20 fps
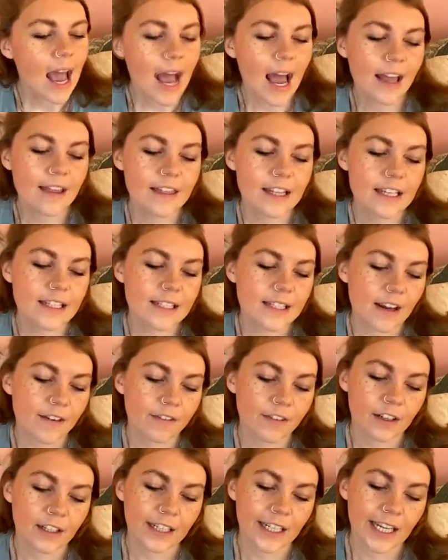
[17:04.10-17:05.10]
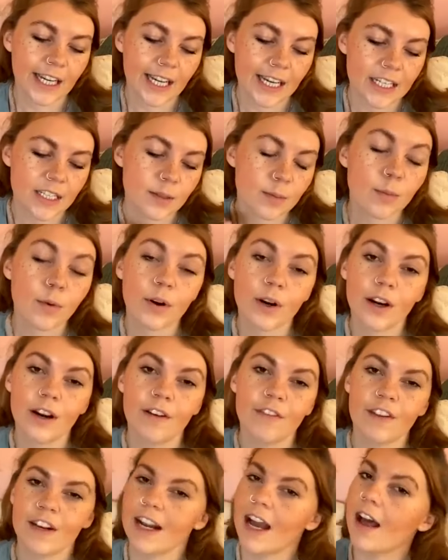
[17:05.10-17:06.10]
And this definitely is more
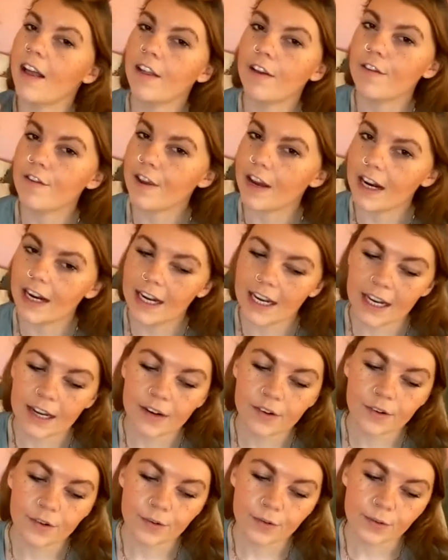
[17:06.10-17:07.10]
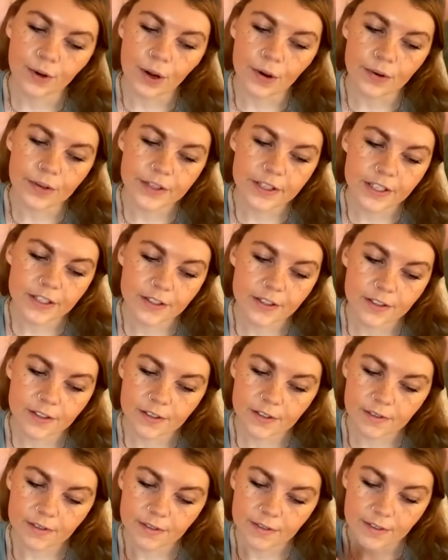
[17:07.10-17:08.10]
of an elevated
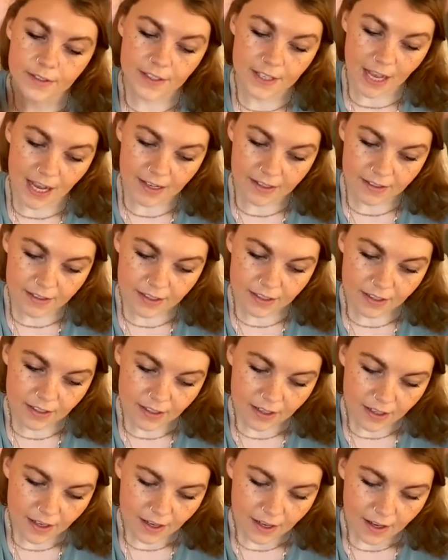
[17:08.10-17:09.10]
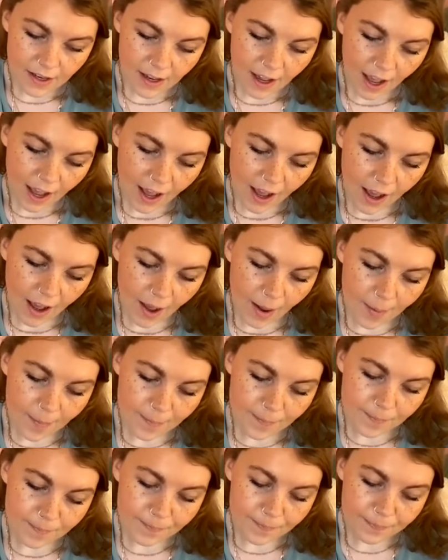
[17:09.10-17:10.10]
rose scent.
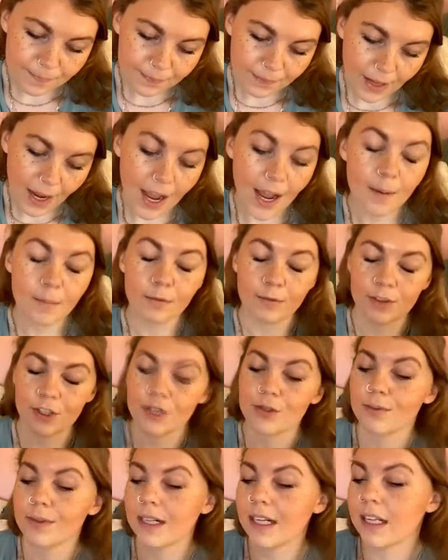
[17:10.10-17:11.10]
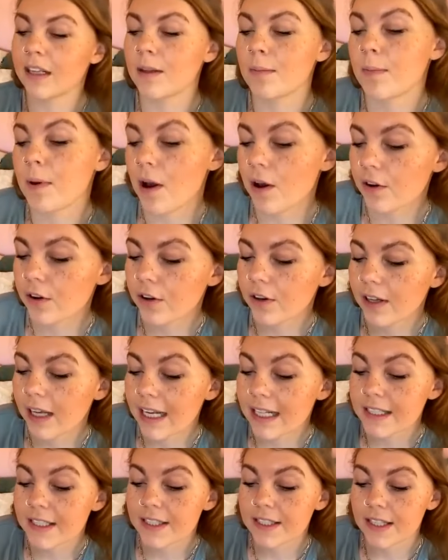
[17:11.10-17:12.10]
Um, I'm just reading the bottle.
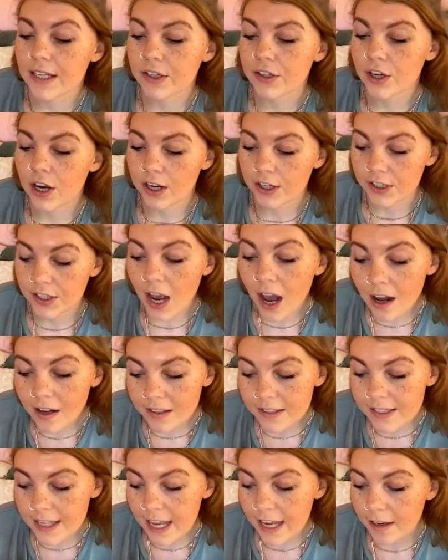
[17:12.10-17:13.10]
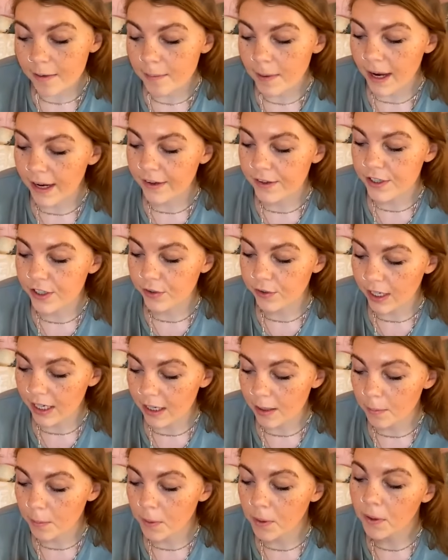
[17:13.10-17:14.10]
It's non toxic,
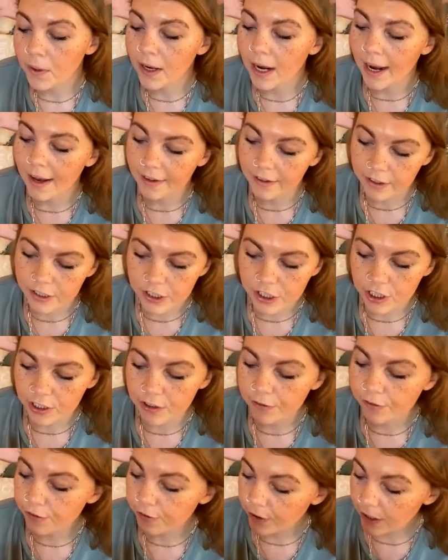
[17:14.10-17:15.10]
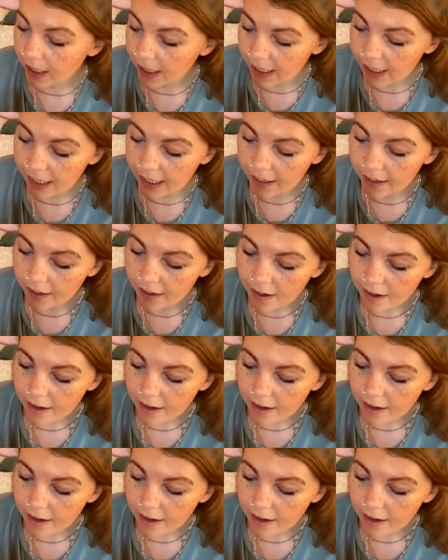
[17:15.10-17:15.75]
biodegradable, allergen free,